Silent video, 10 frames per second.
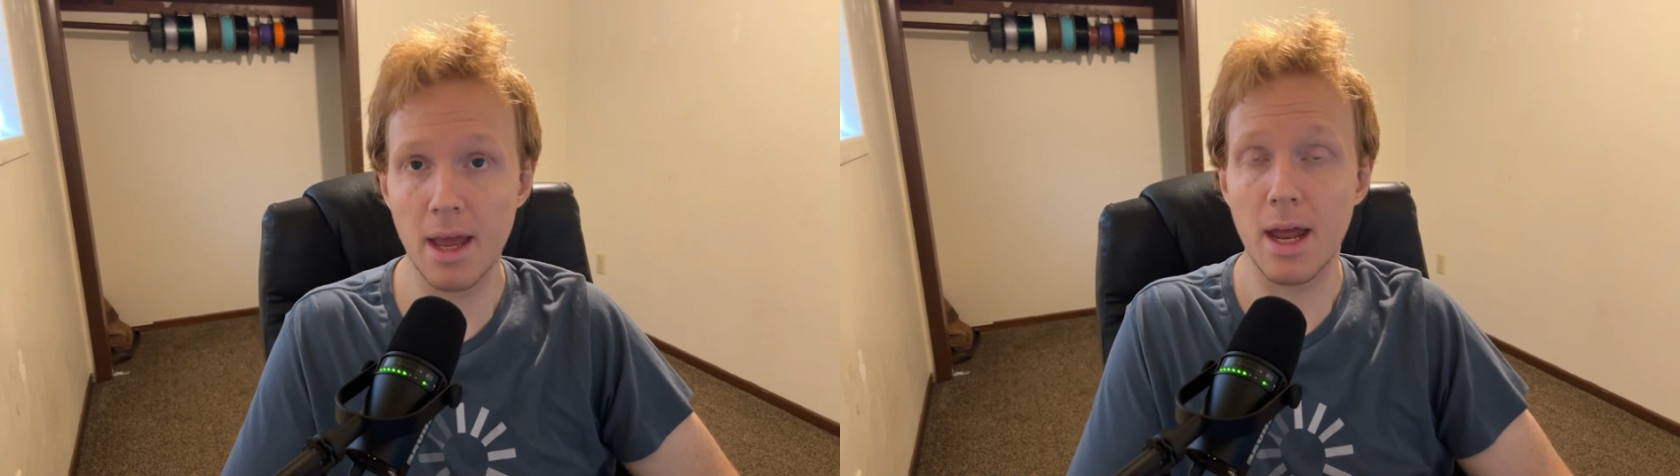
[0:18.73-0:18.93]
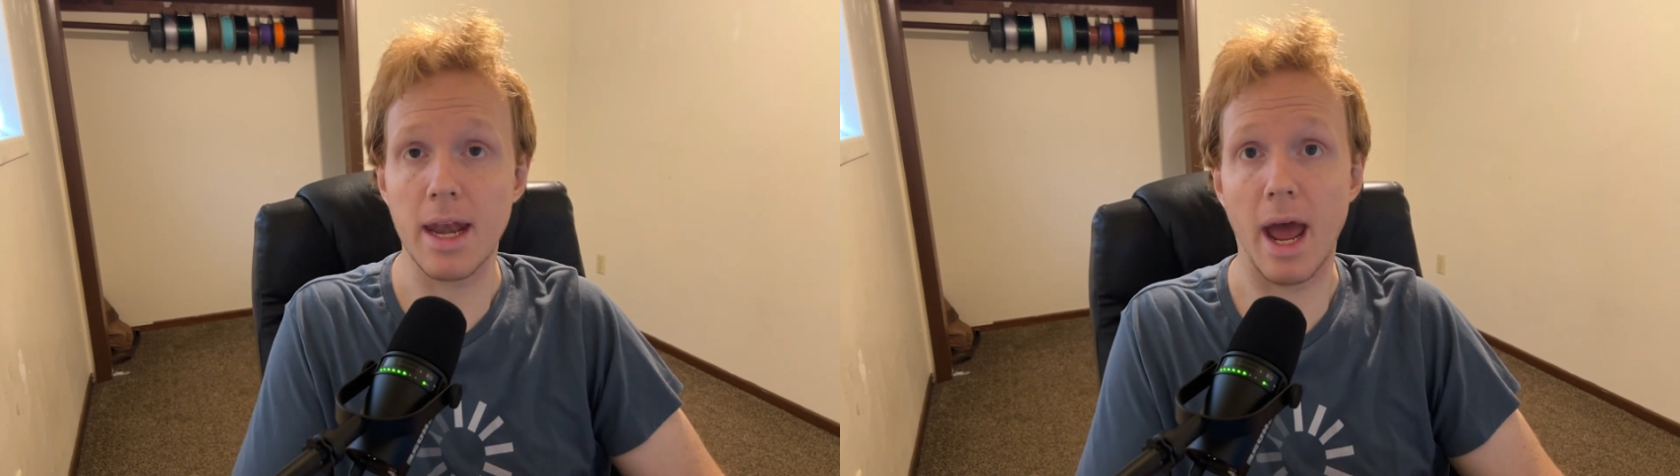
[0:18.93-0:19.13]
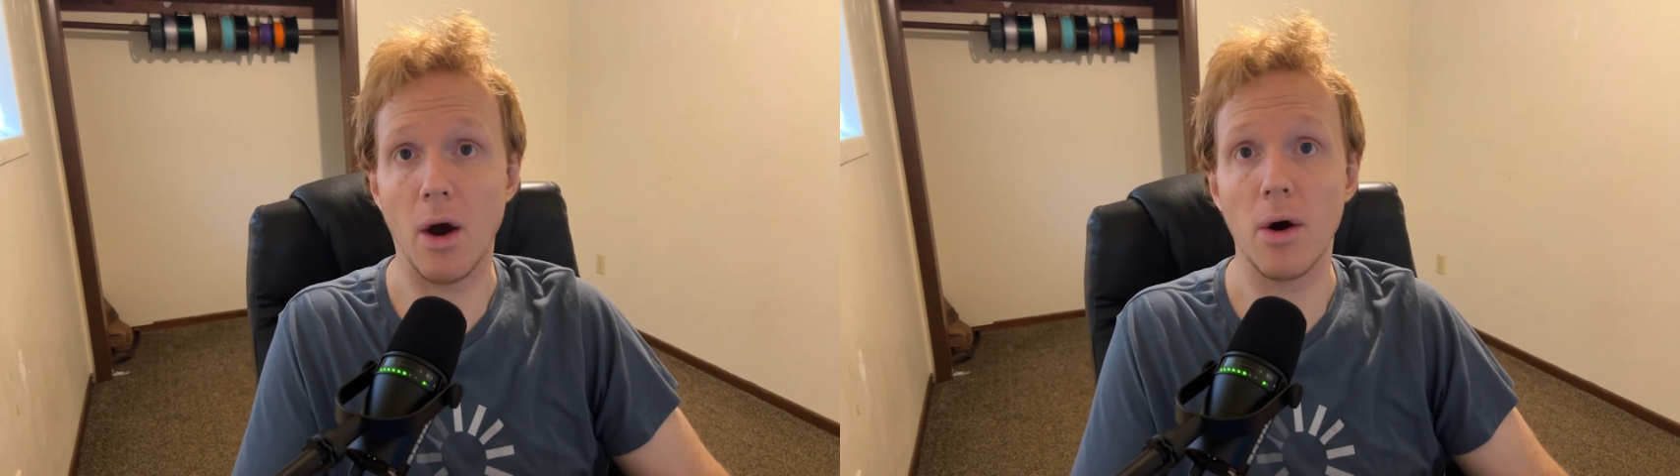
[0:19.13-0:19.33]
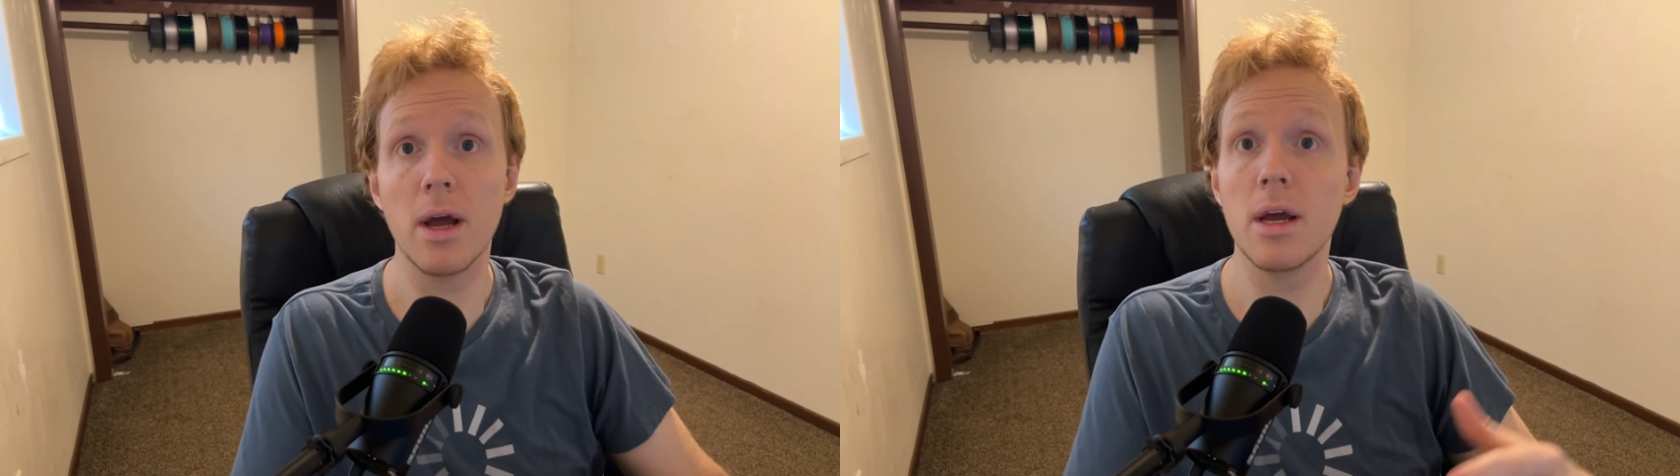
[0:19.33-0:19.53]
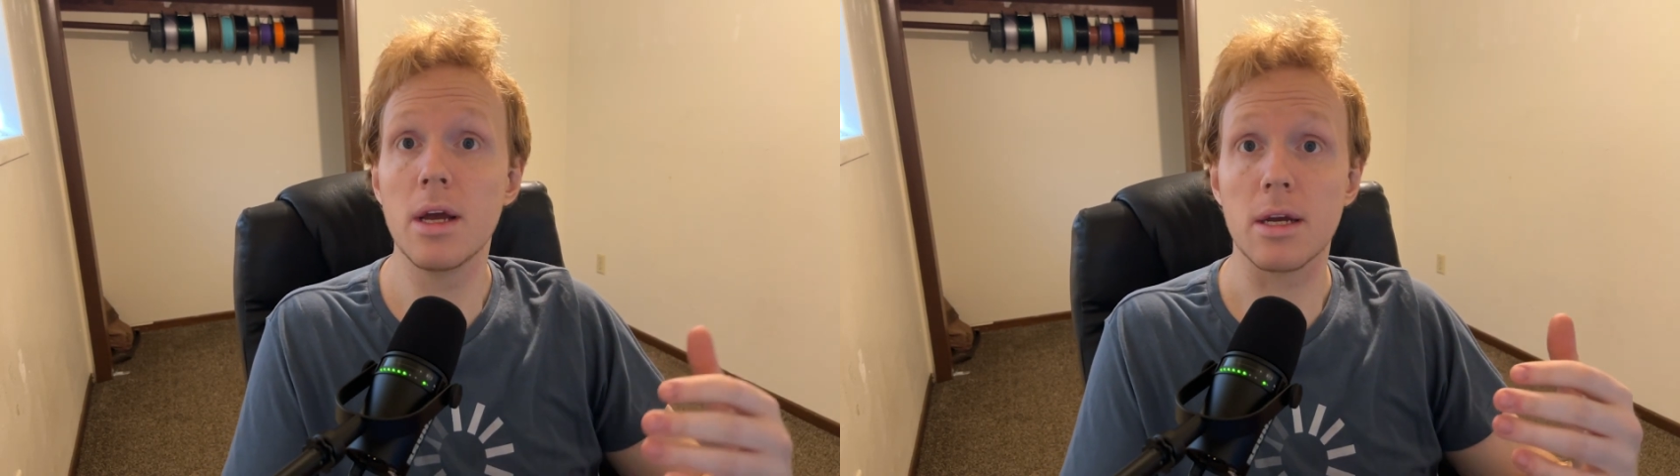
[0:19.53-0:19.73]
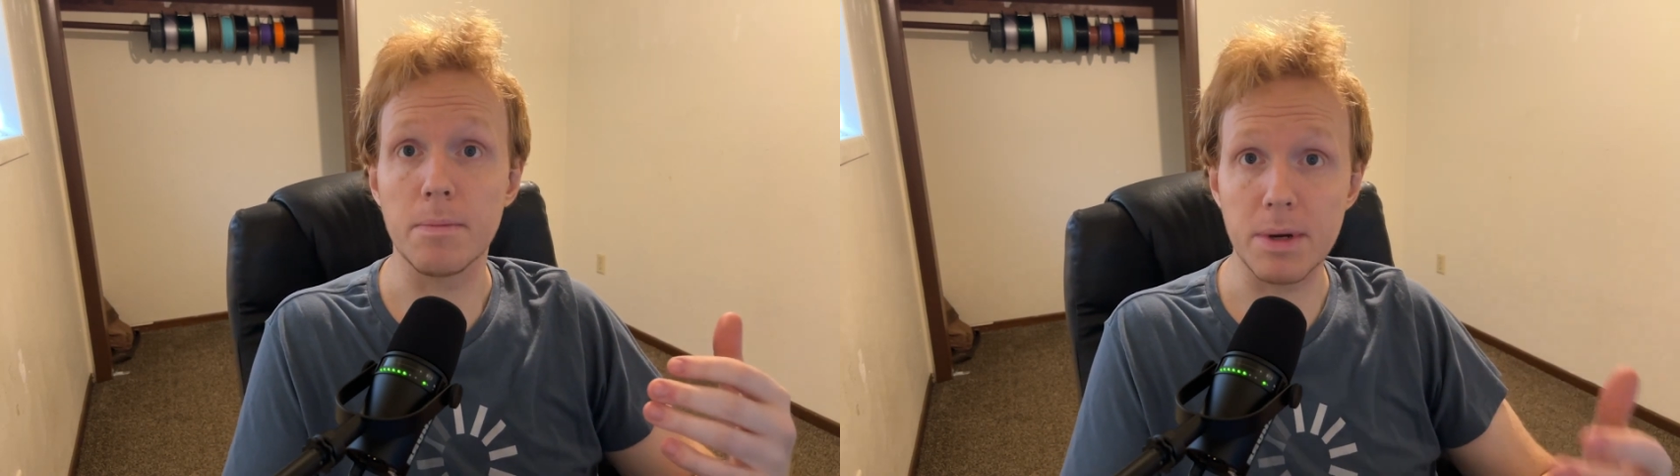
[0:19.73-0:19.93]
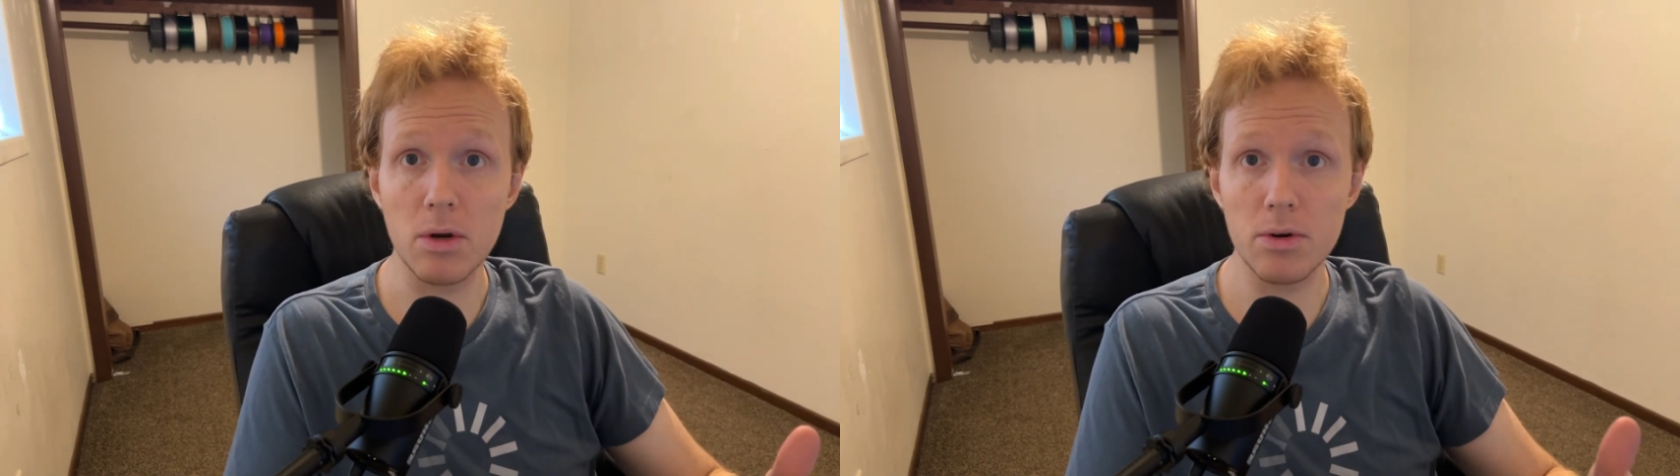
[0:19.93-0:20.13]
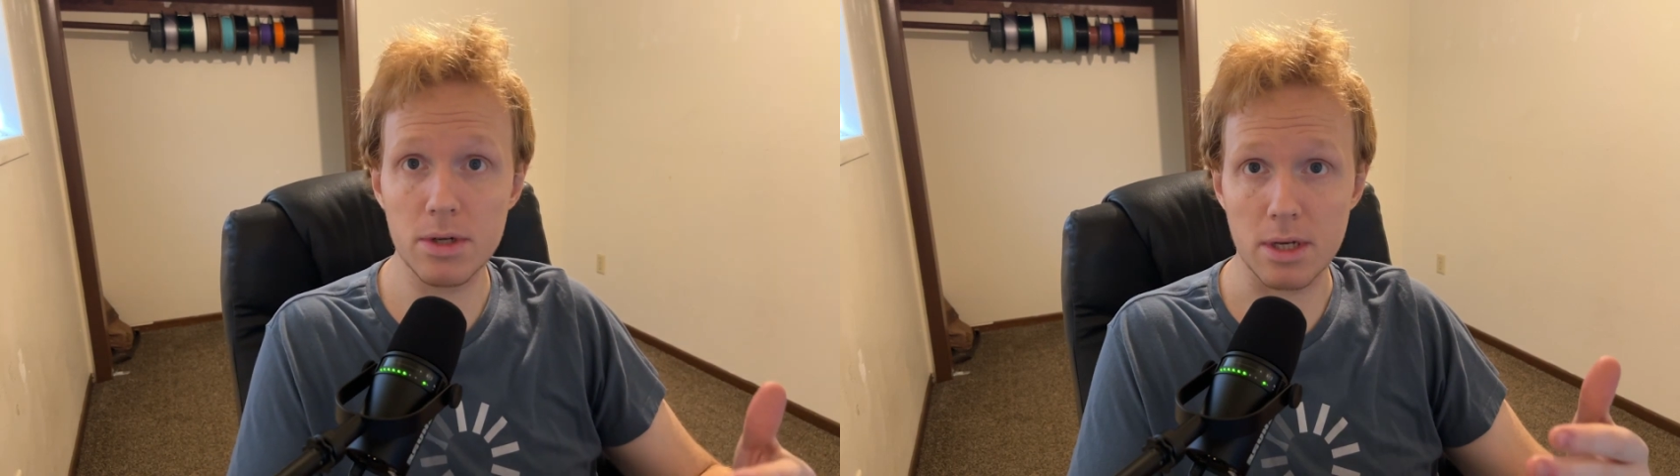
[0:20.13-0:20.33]
Now,
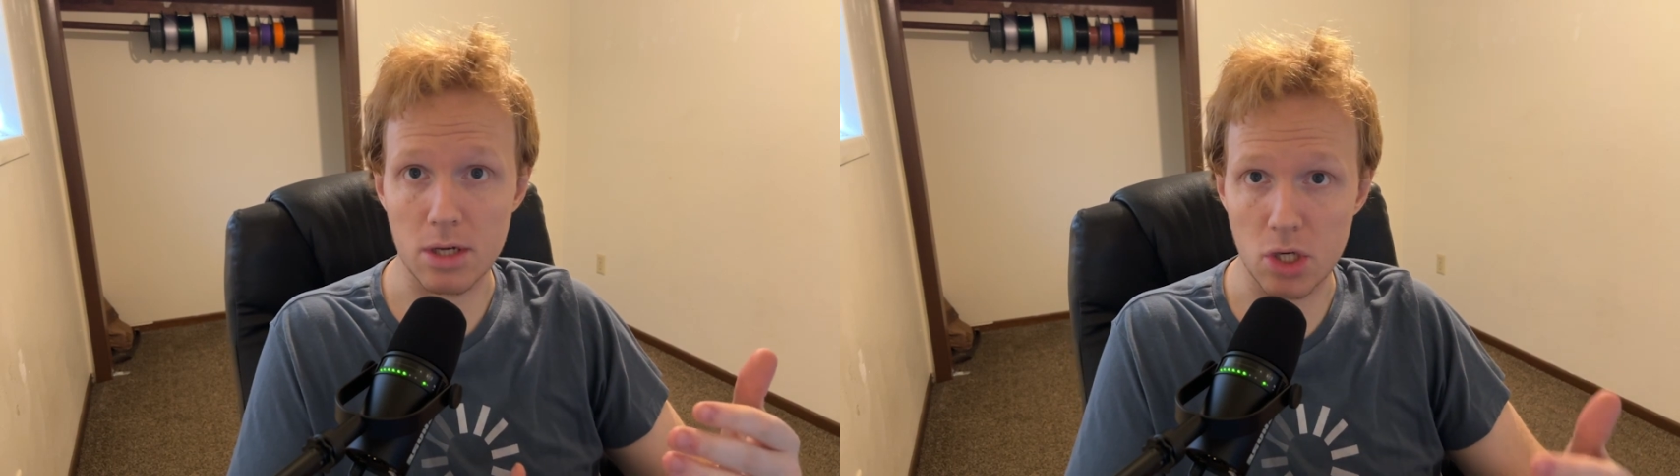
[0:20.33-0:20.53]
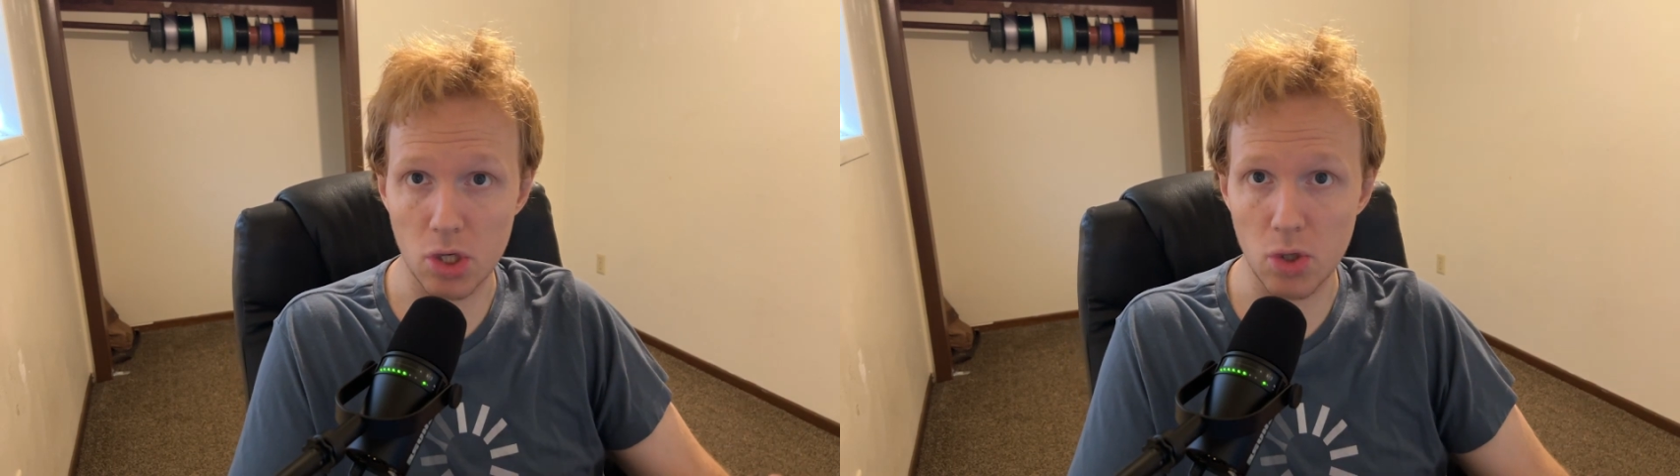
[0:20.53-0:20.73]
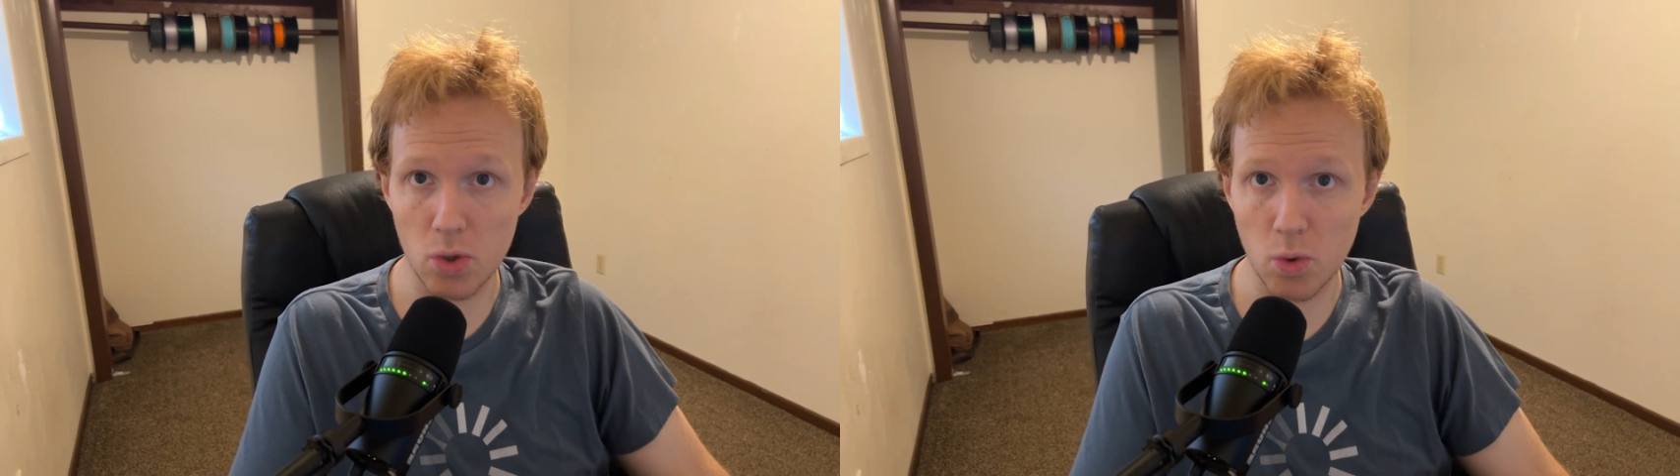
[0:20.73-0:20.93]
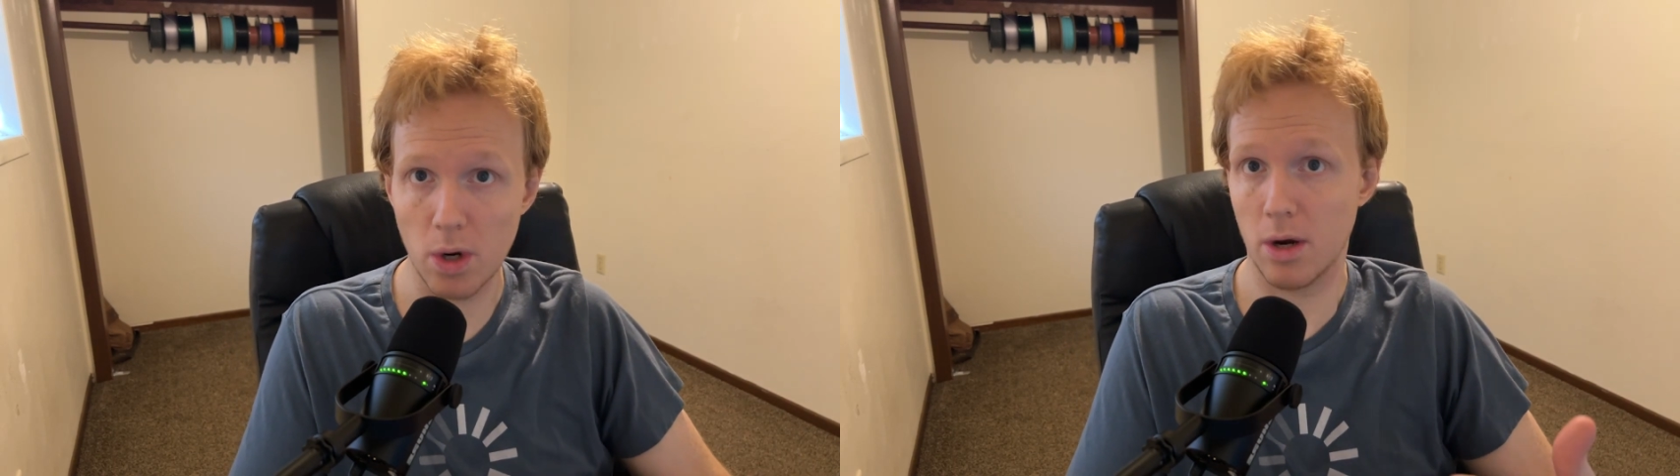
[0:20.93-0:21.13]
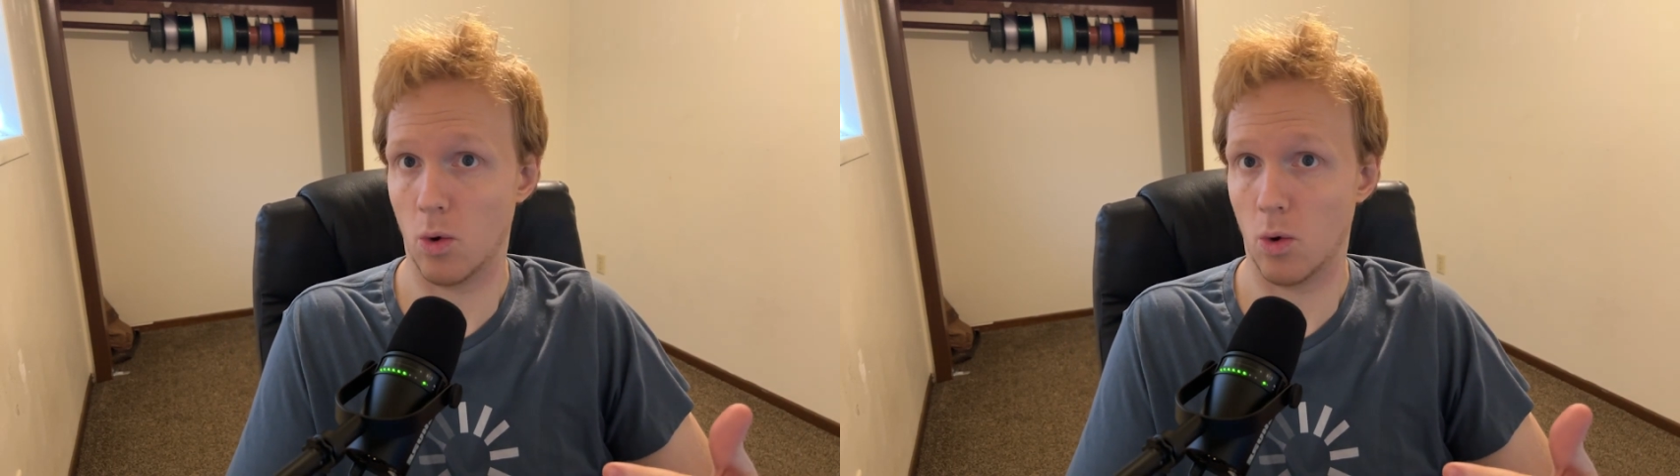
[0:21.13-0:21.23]
computers do